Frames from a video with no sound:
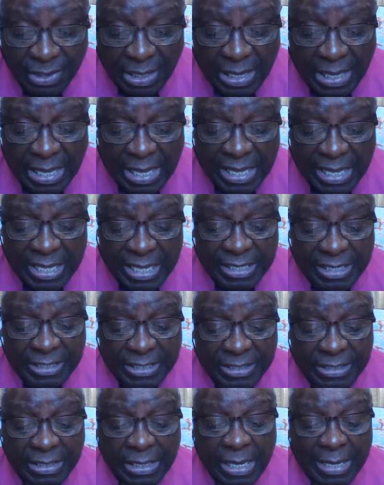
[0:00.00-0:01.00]

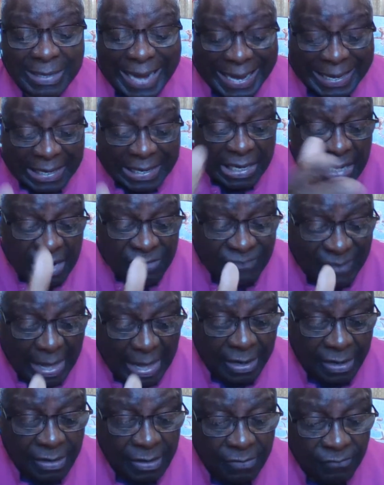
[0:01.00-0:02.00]
Hey, like a
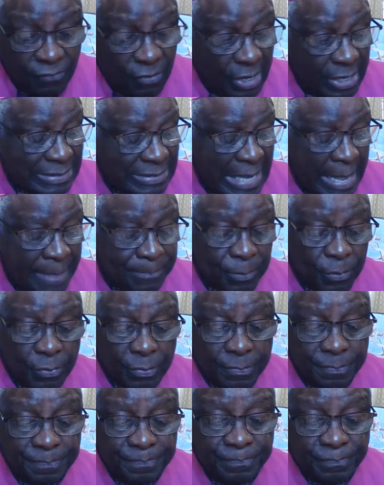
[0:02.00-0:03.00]
lever, for example.
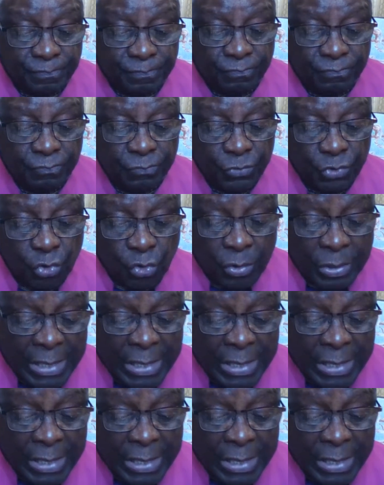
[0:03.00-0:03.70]
You